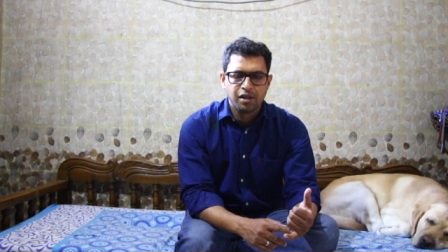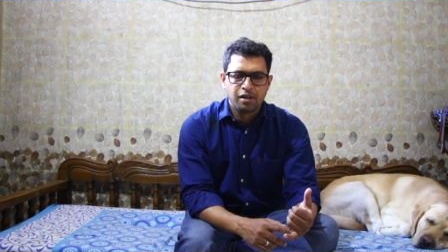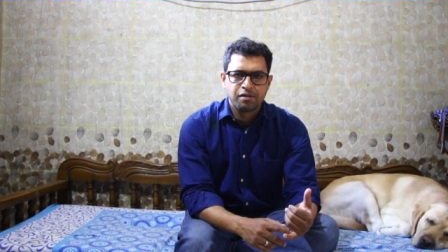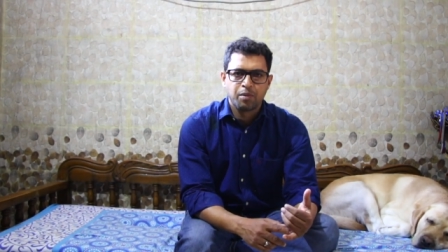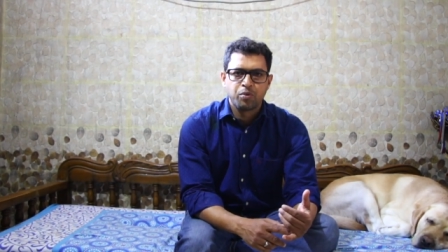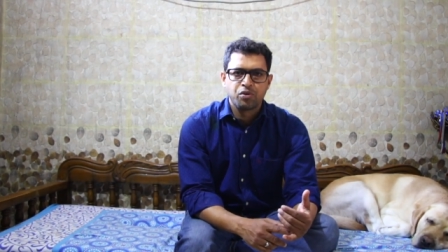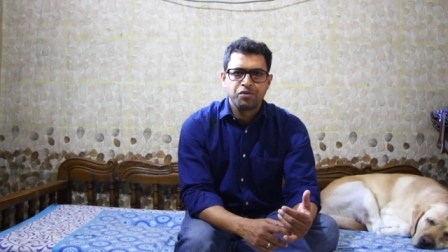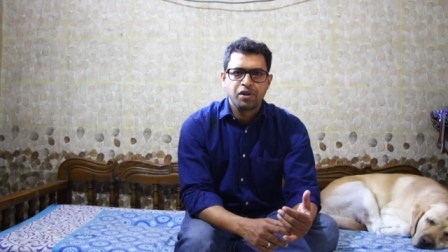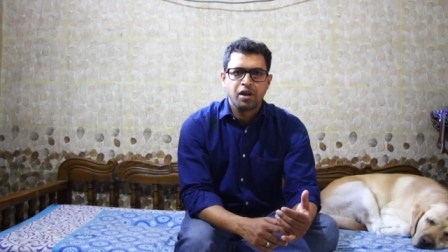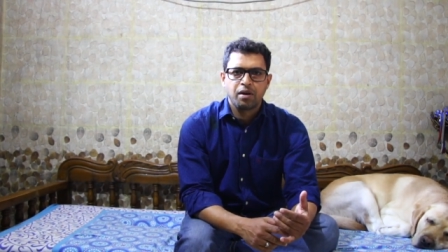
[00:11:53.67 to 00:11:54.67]
Suppose
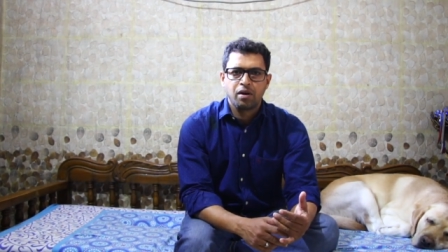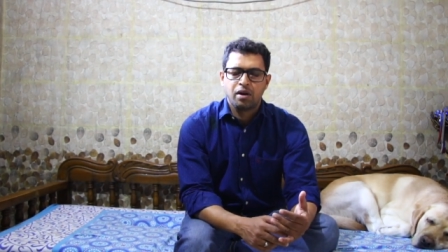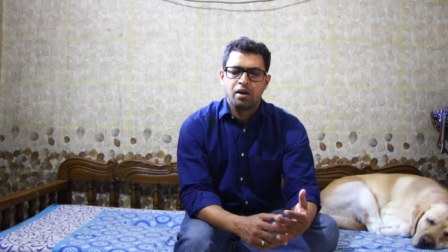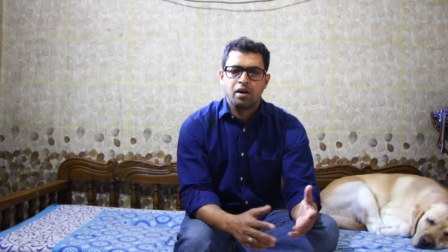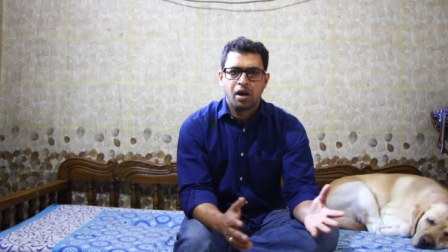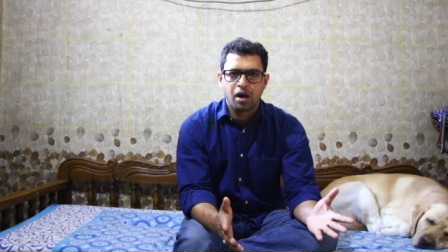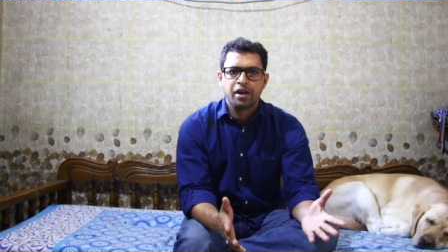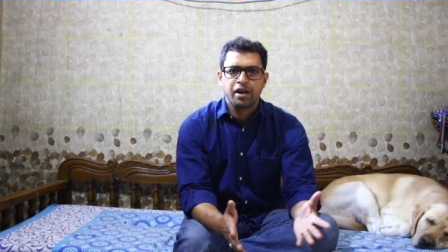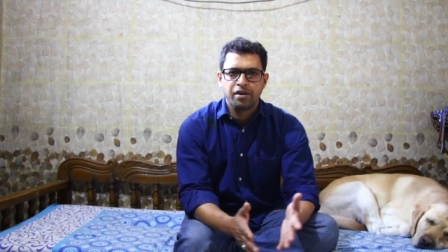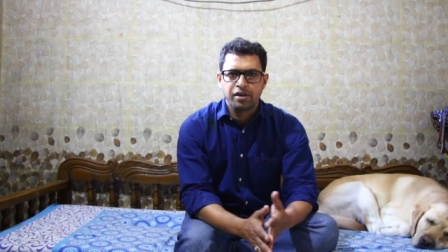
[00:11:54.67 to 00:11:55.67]
in our
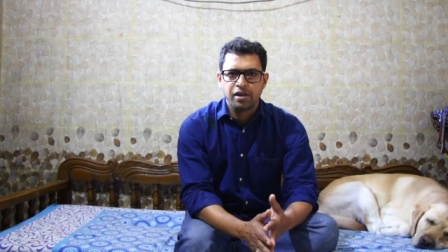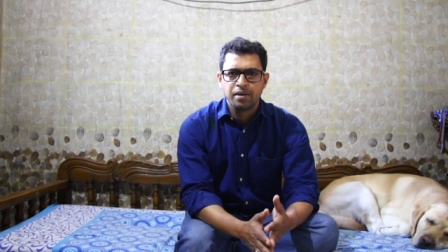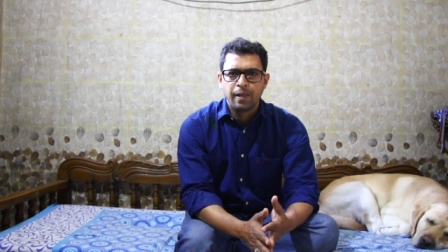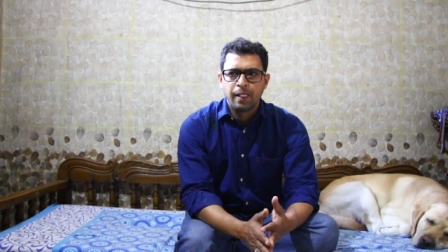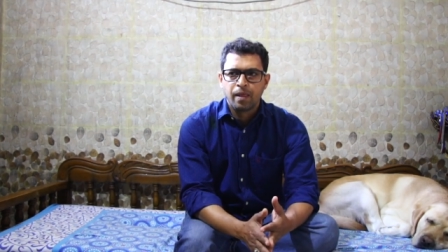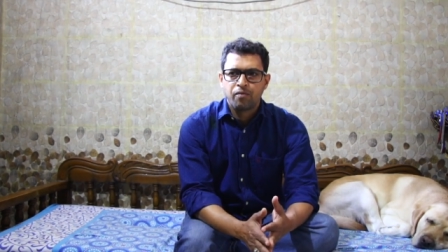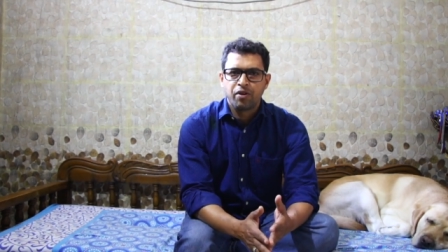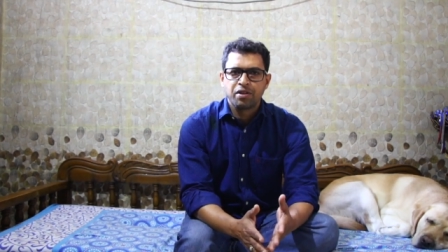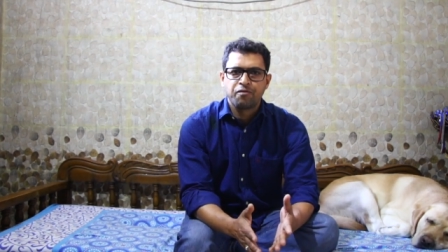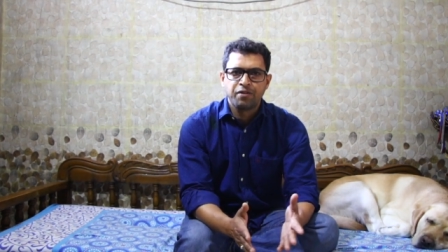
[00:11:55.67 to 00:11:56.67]
area
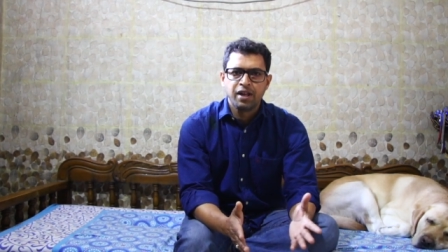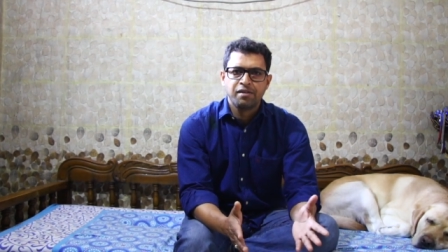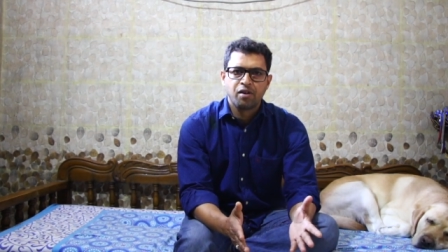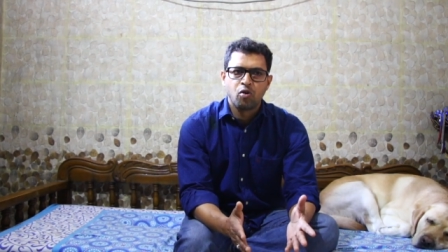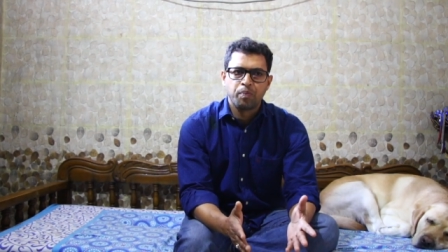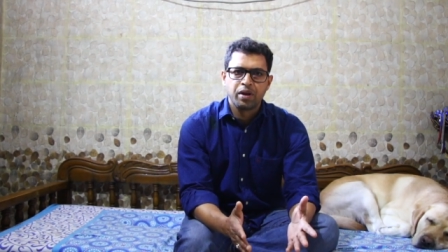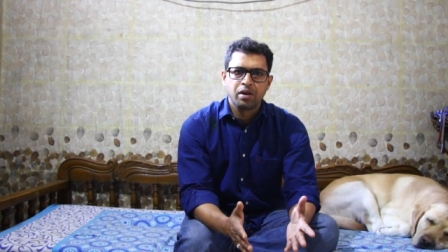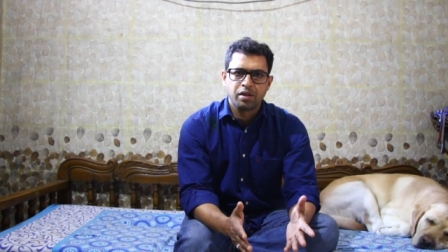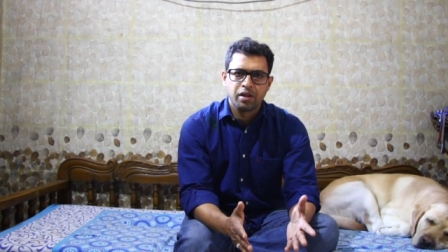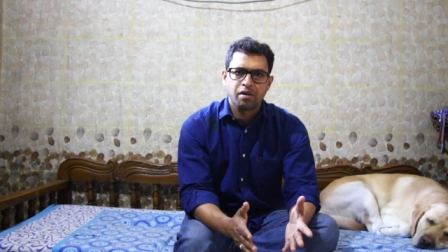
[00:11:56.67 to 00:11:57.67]
where the fields are
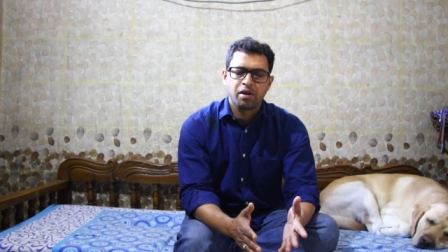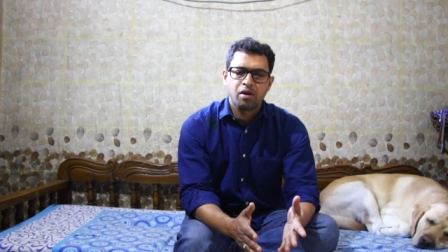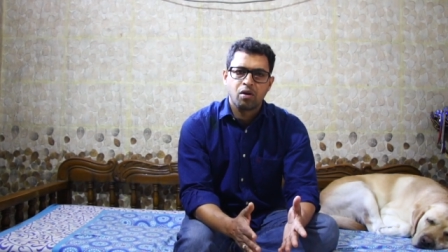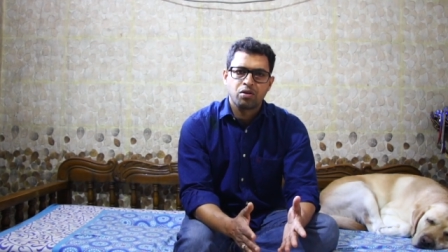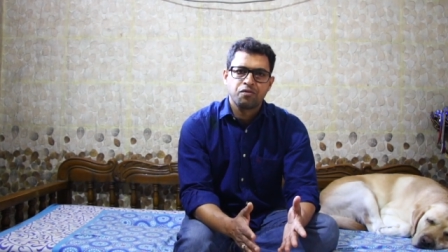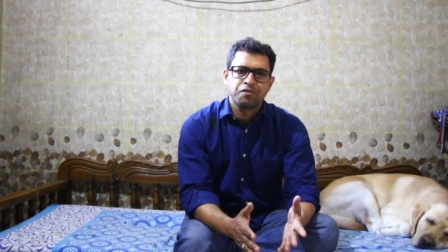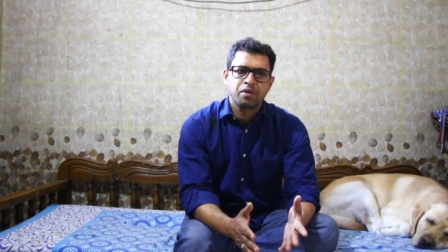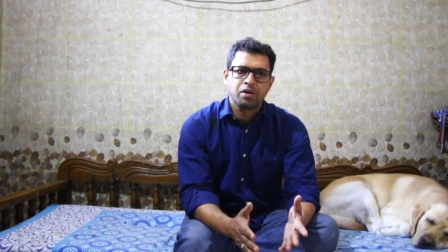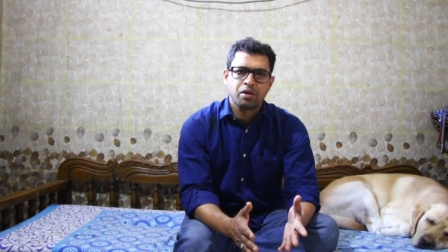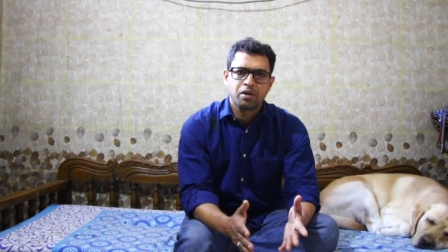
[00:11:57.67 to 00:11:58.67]
open, there are a lot
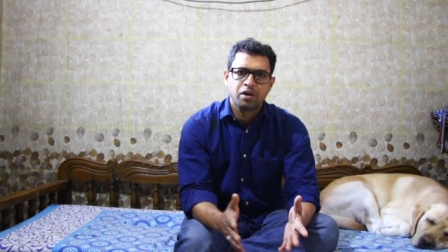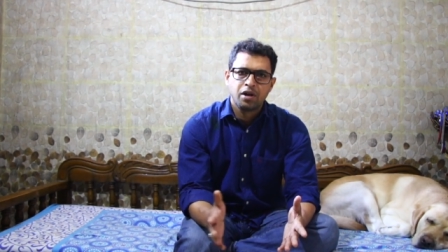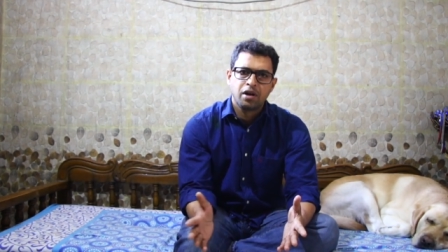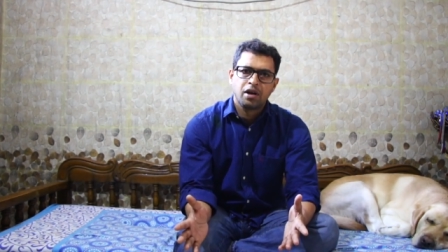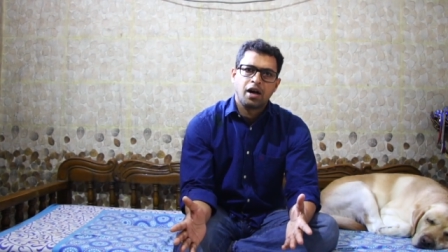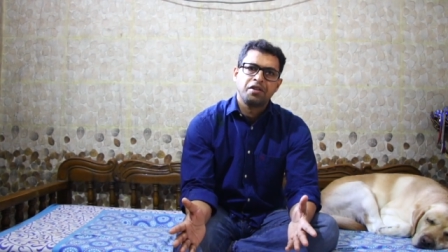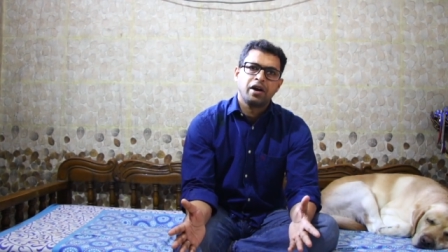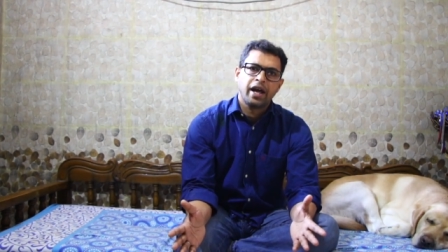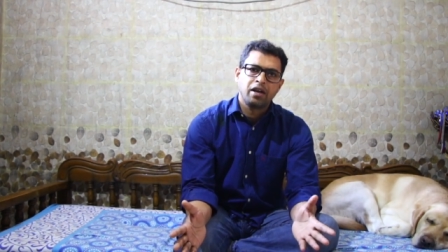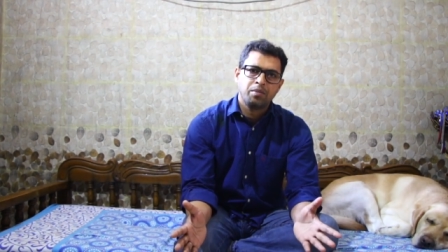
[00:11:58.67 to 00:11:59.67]
of other
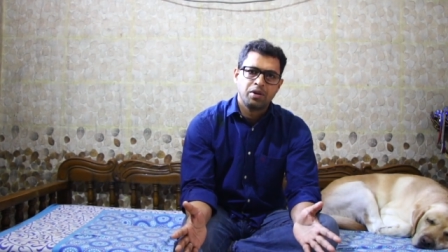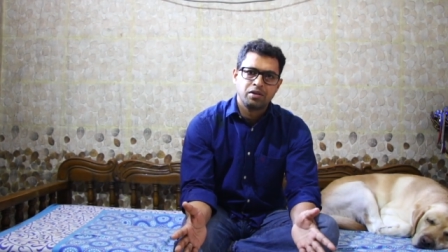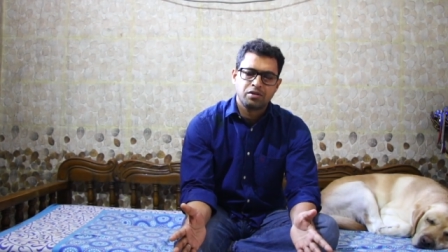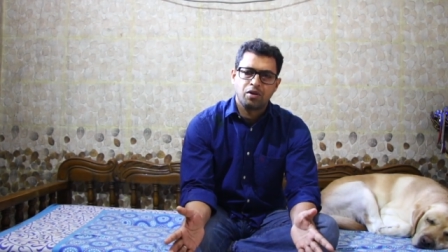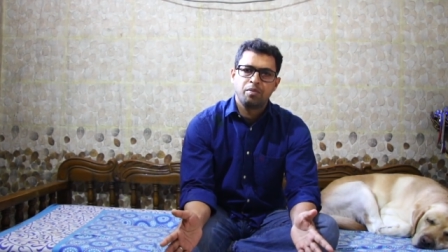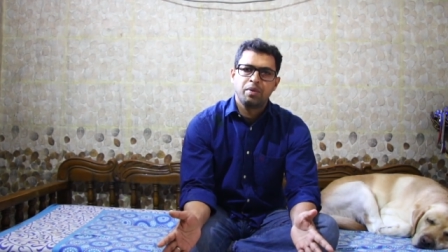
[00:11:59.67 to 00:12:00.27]
animals, or